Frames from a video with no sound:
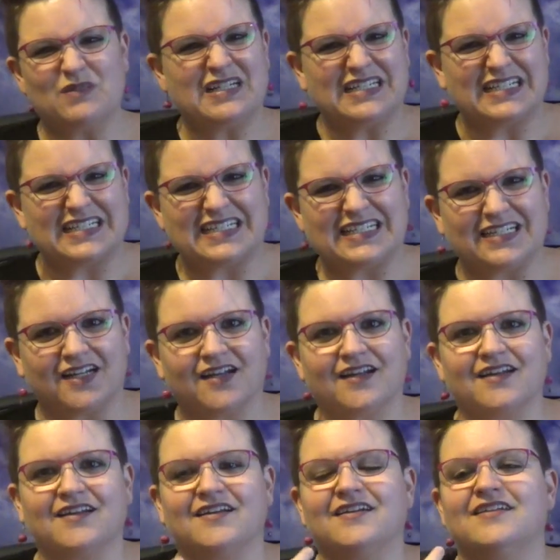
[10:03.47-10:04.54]
or
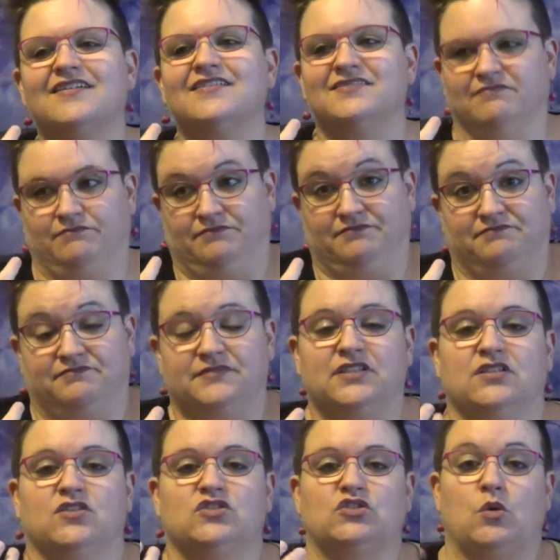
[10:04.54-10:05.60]
identify as a deaf person, but
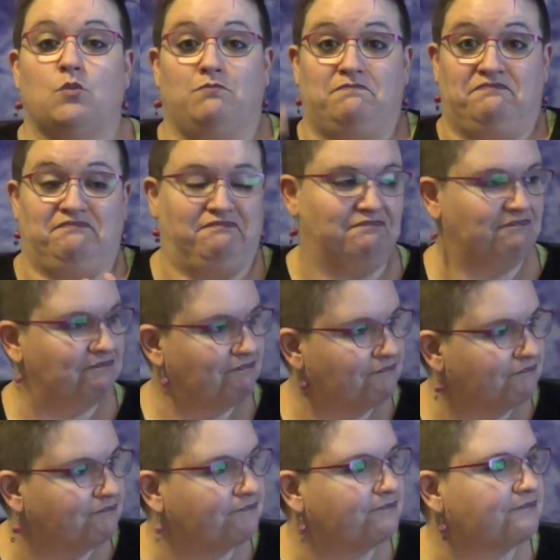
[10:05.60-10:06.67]
I don't.
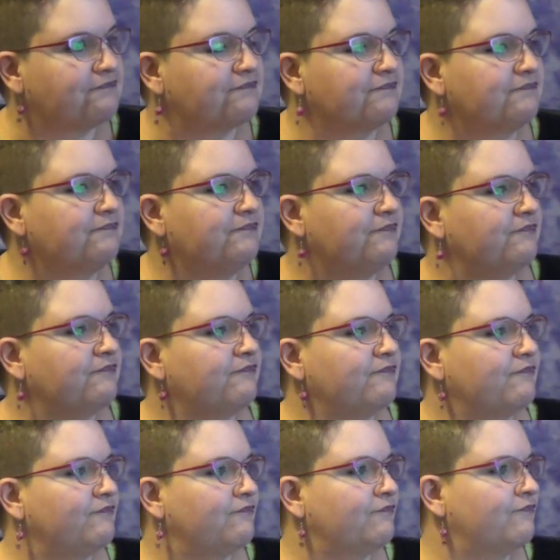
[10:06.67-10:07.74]
So
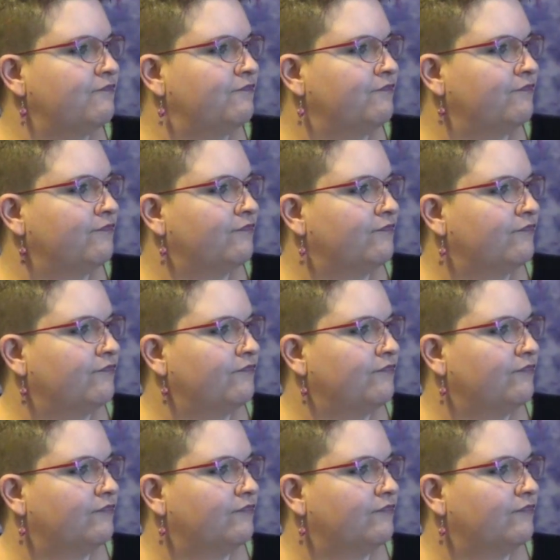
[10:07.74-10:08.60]
that's me.